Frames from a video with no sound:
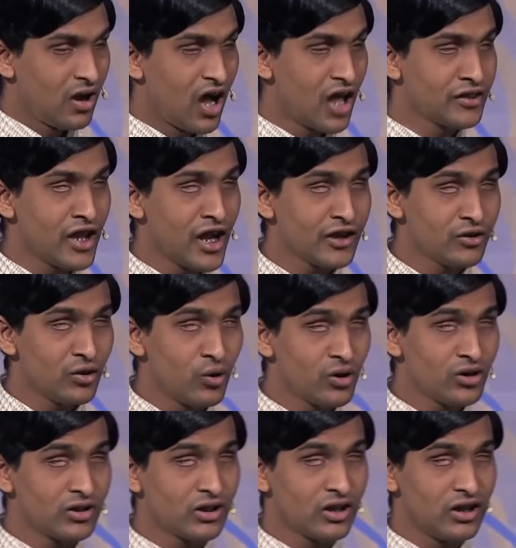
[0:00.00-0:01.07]
On that
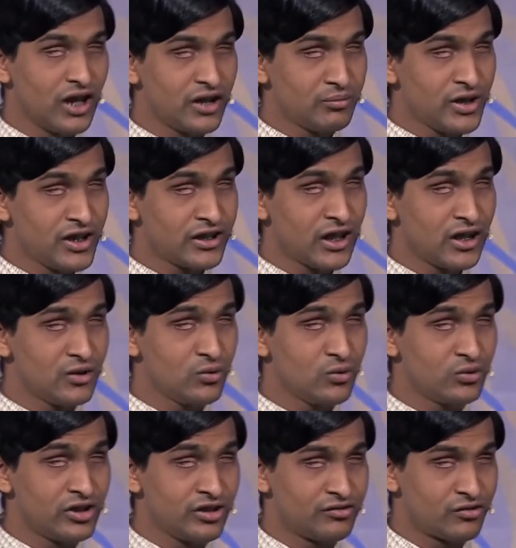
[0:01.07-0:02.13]
note, let me tell
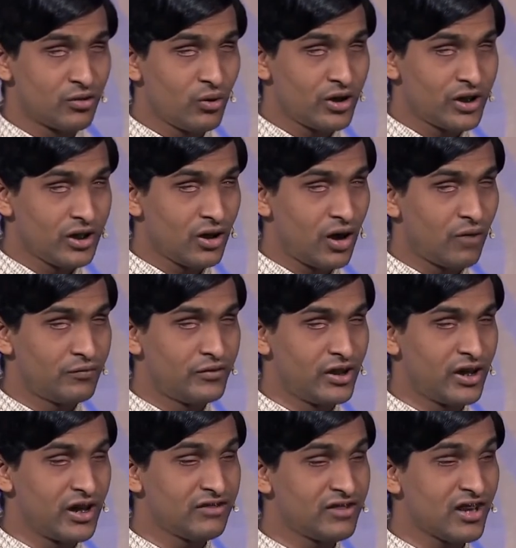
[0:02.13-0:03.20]
you the story of
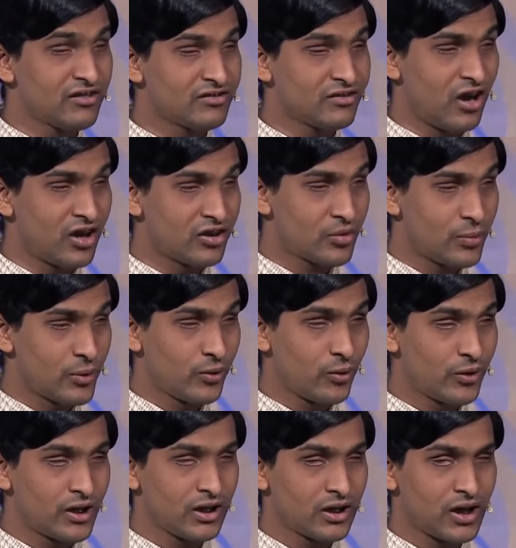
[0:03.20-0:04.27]
the richest
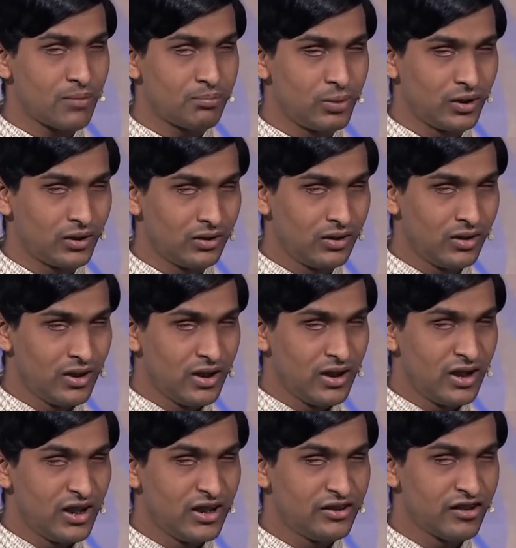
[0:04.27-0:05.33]
entrepreneurial couple
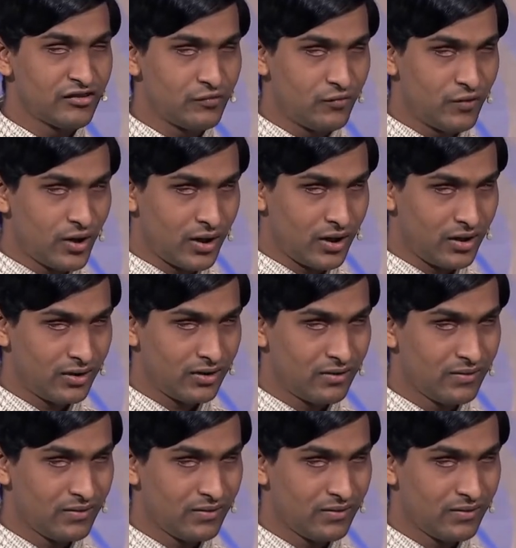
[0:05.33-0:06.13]
in this world.